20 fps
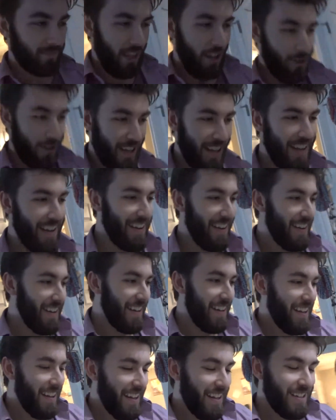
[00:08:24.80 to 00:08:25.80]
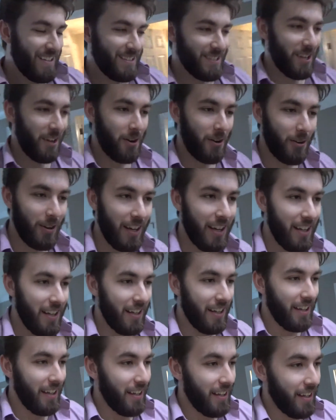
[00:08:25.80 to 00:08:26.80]
Okay, so
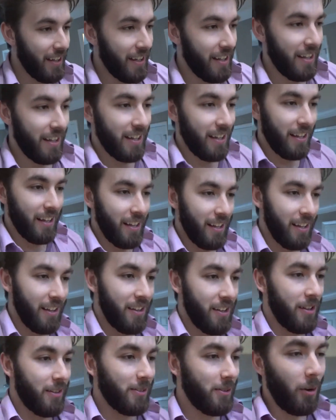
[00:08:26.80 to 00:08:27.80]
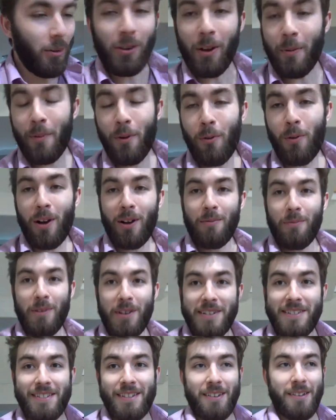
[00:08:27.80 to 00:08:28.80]
goal number one
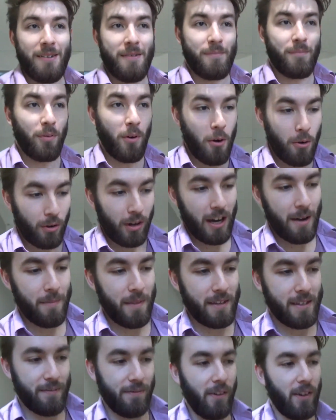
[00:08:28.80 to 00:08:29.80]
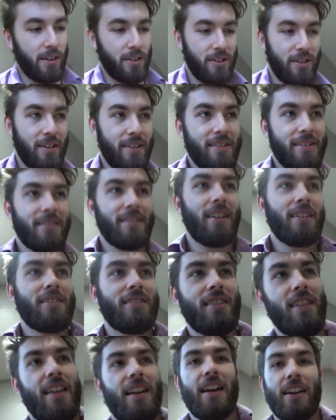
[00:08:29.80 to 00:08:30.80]
was to program this function
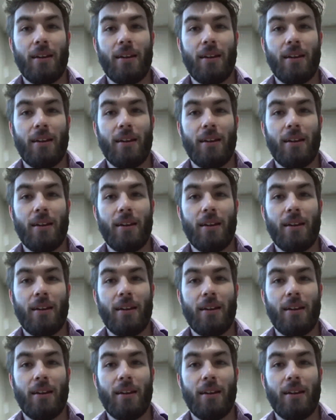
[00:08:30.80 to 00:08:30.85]
such that I